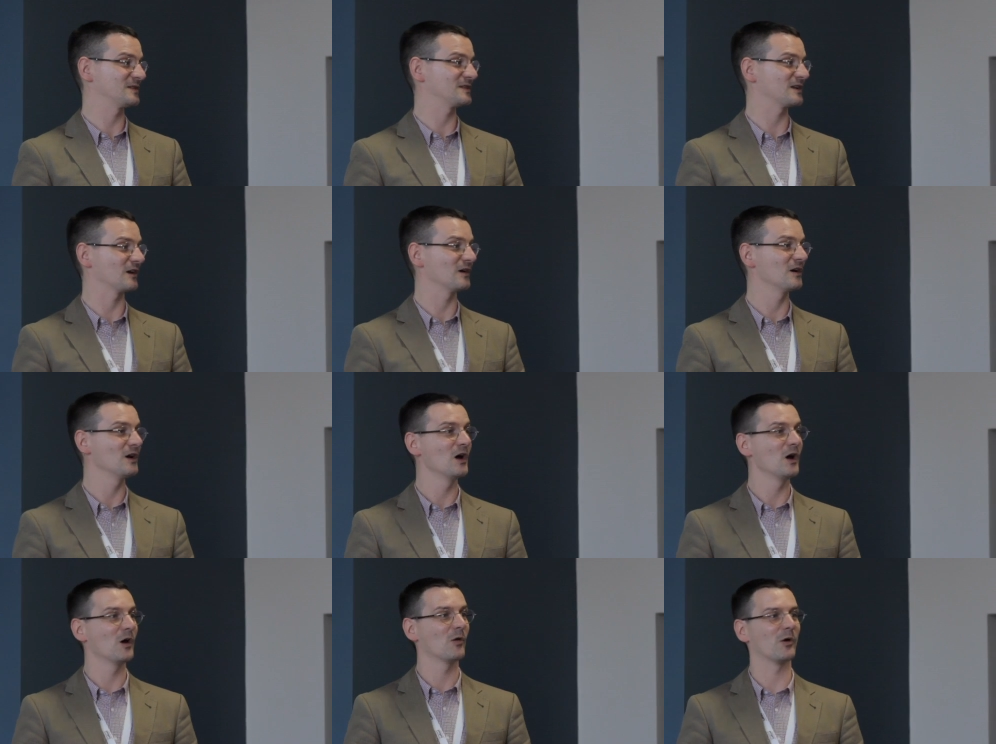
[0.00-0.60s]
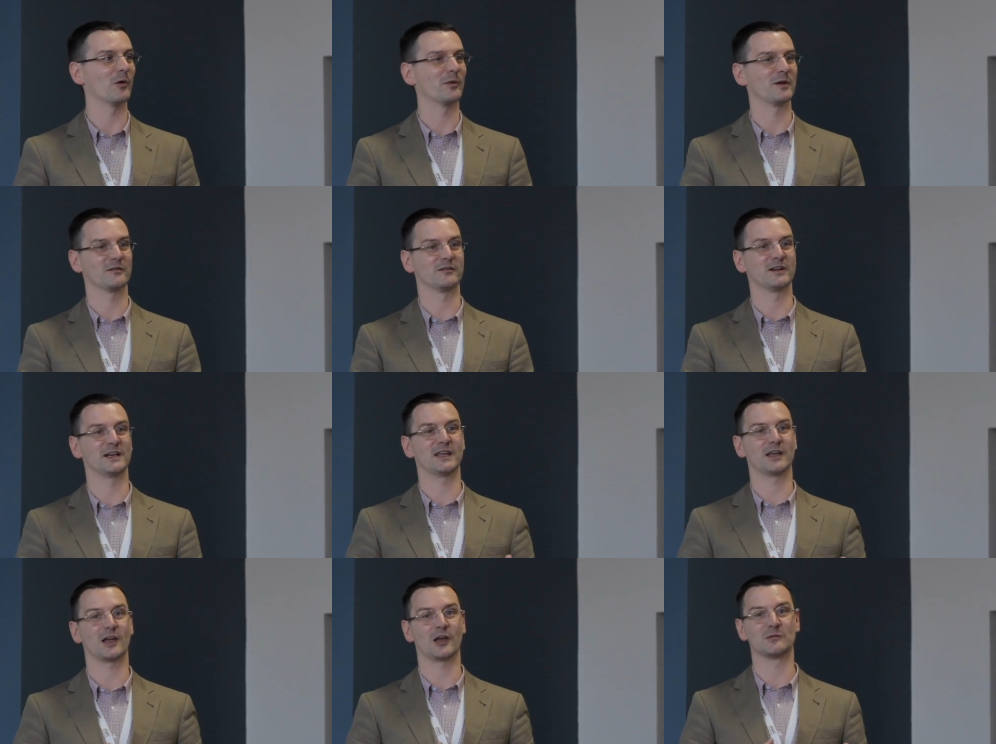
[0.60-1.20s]
So what we
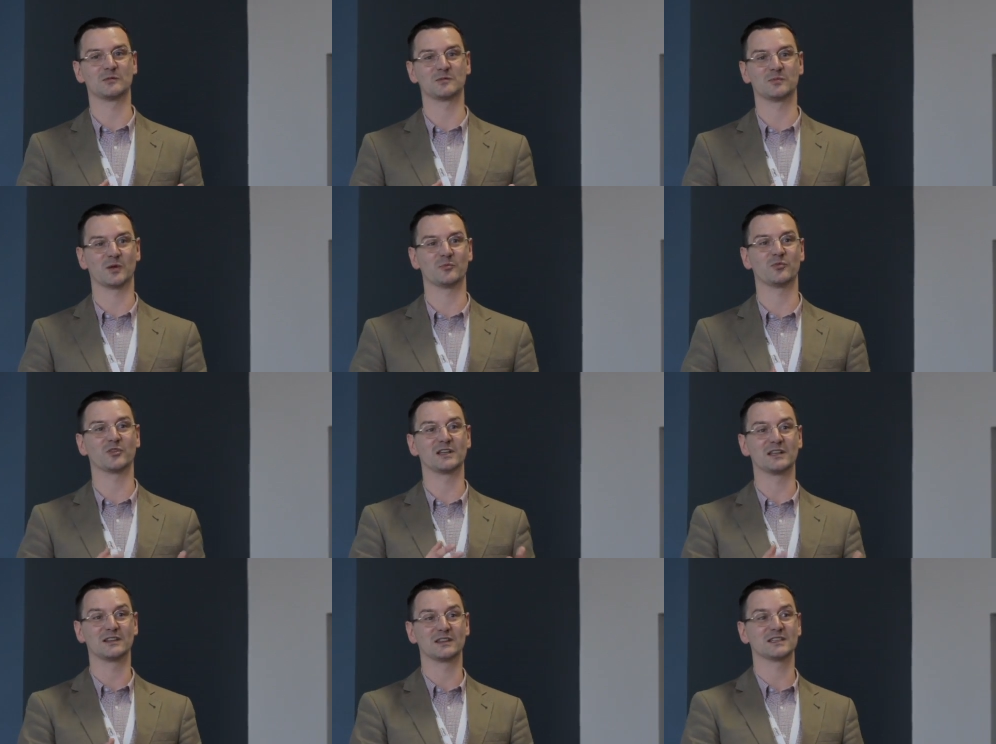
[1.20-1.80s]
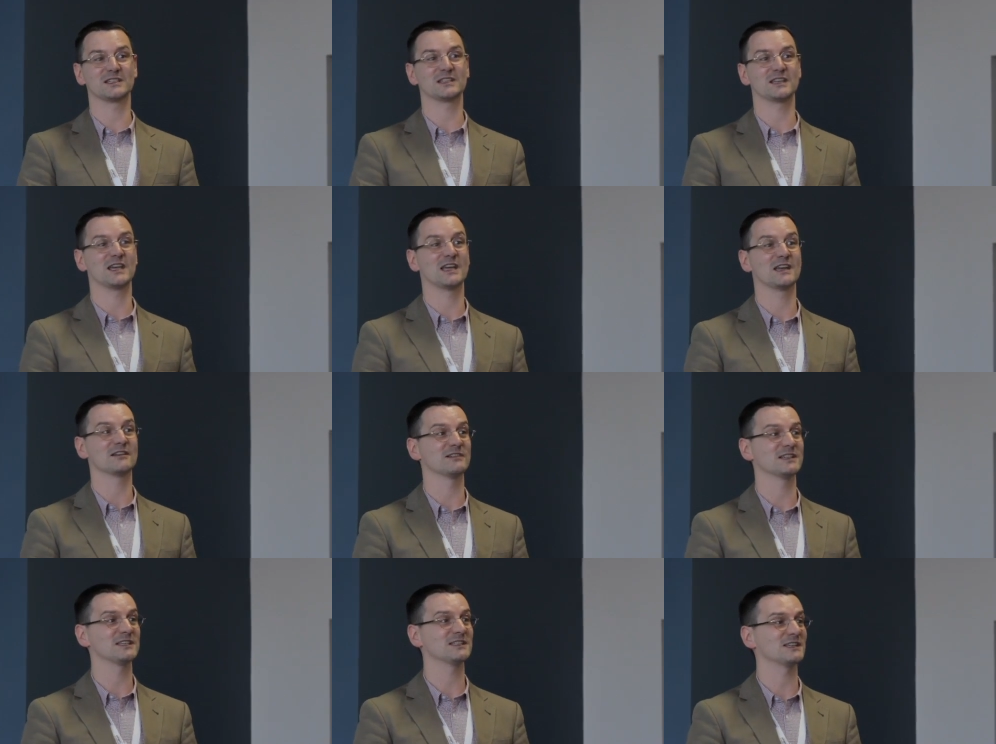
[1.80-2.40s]
really hope by bringing this
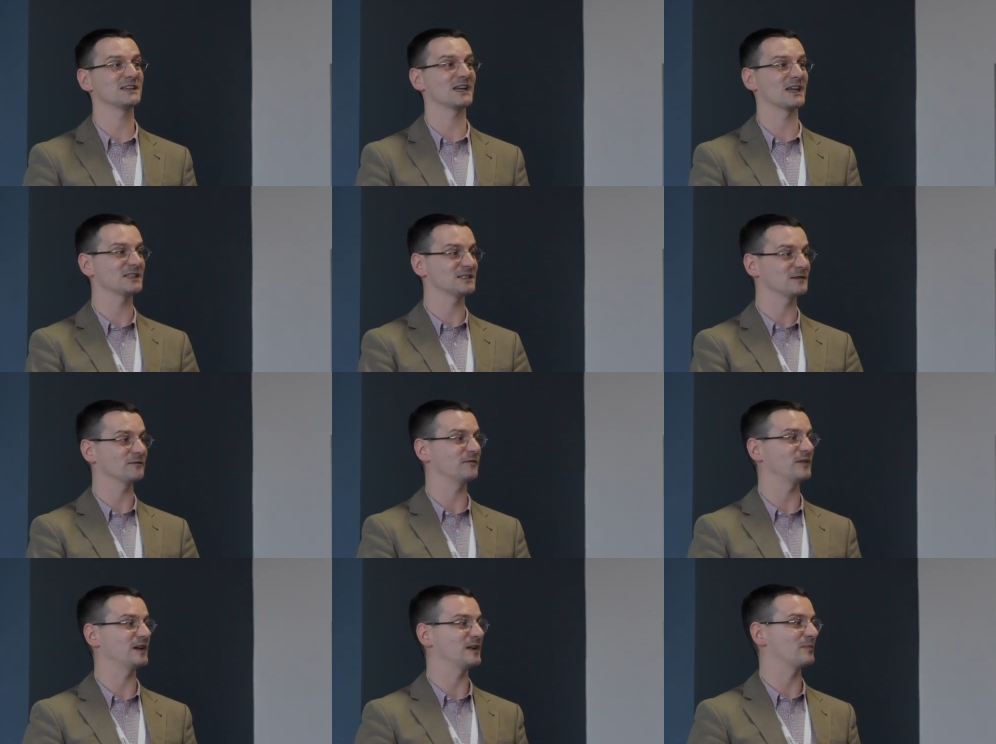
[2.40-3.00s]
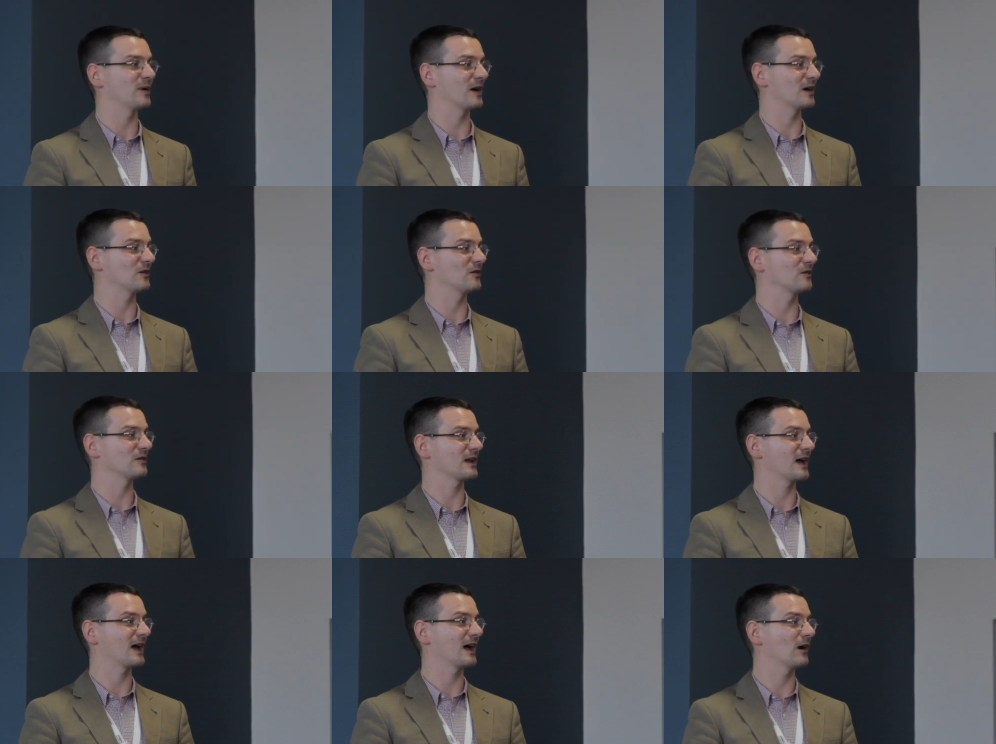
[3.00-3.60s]
here is to get some feedback
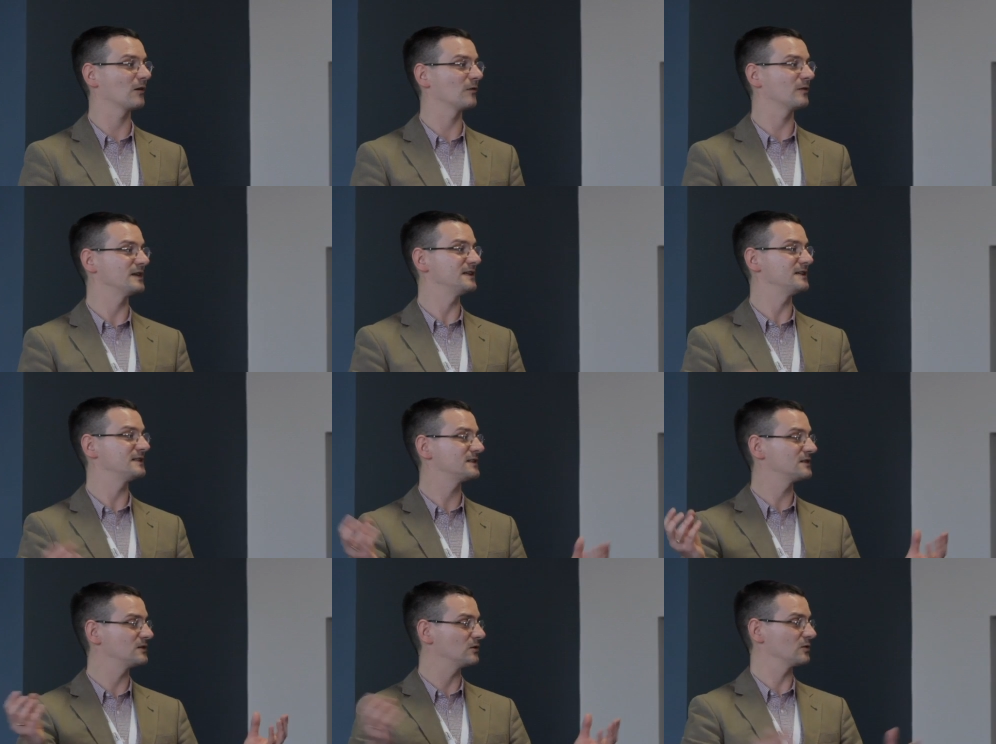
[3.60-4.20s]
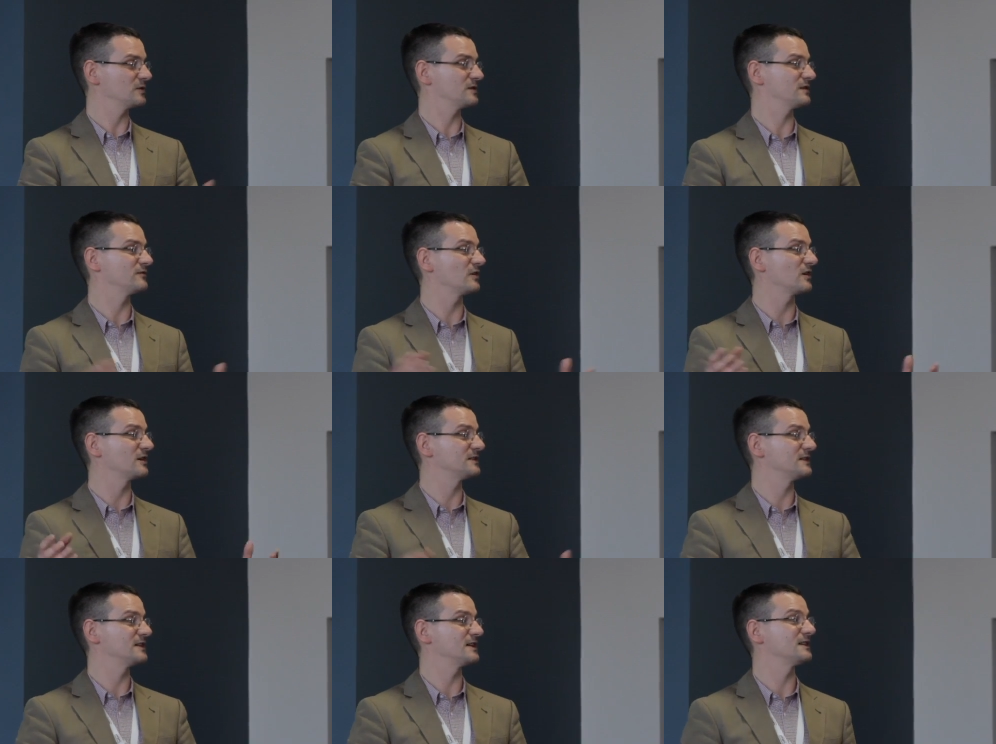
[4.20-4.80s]
on how these sorts of
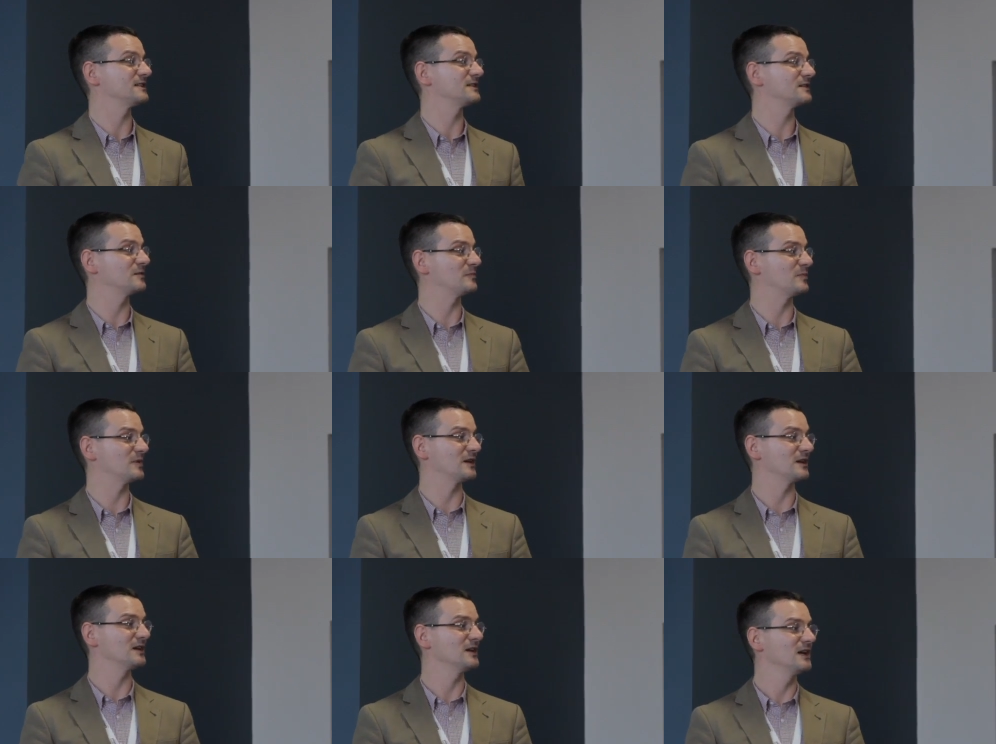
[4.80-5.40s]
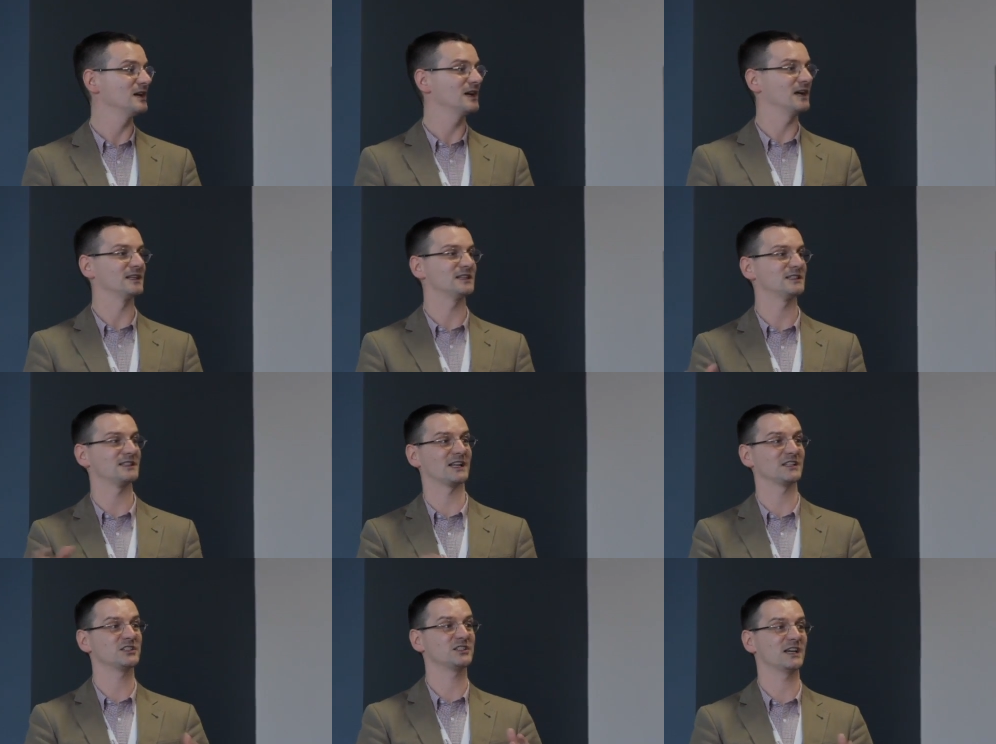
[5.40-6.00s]
ideas could be
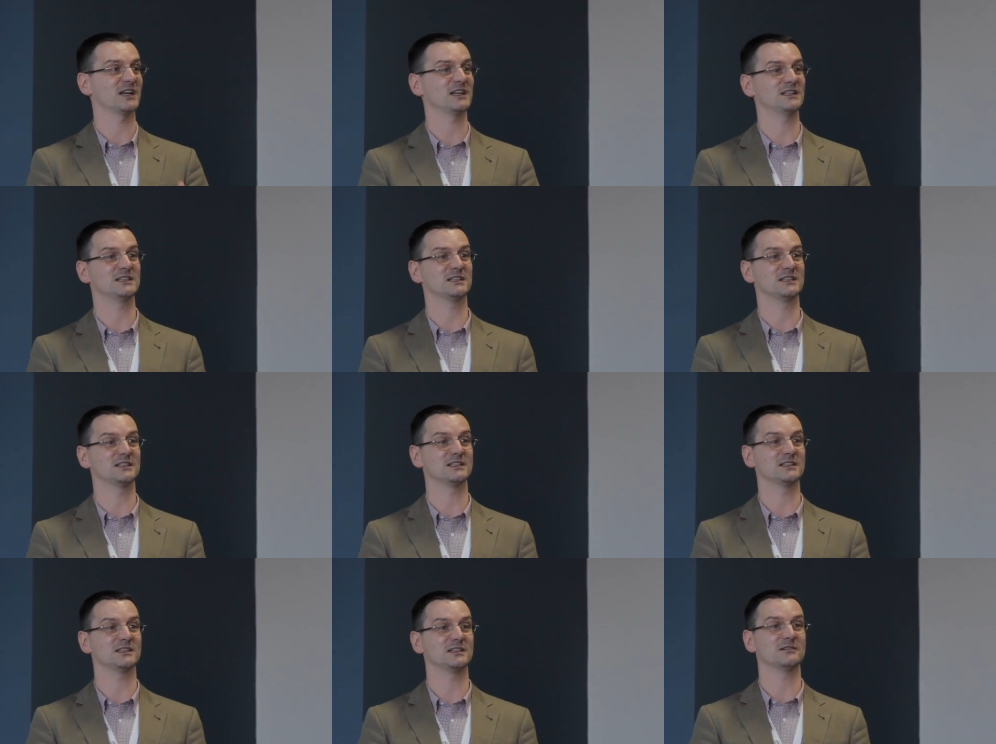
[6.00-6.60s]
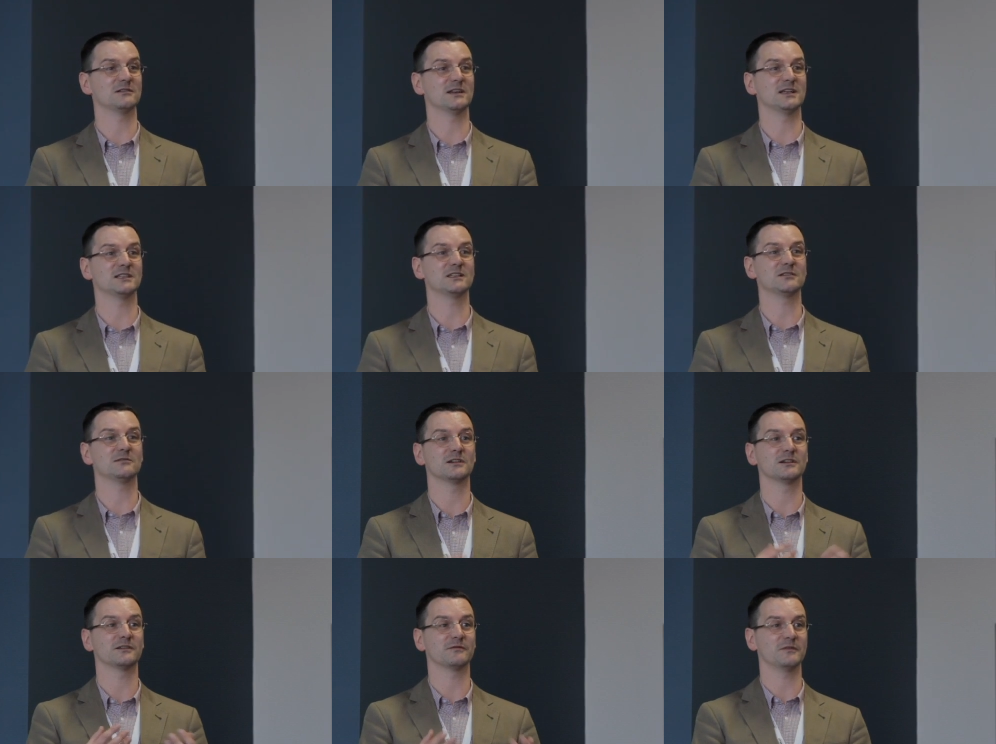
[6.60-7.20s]
instantiated
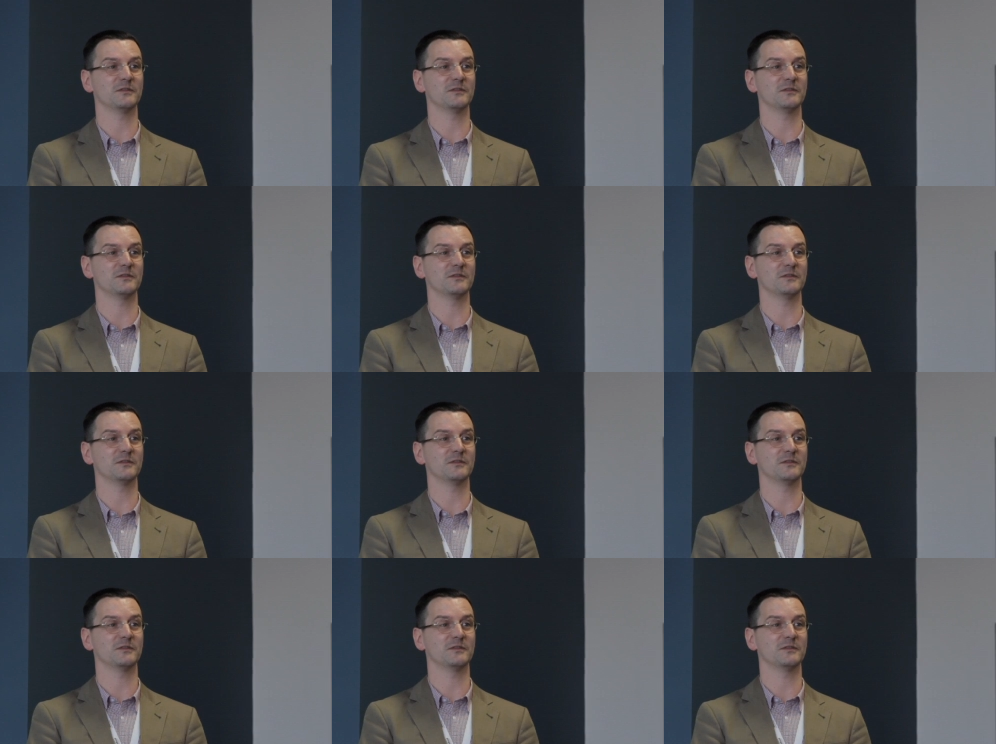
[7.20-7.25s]
into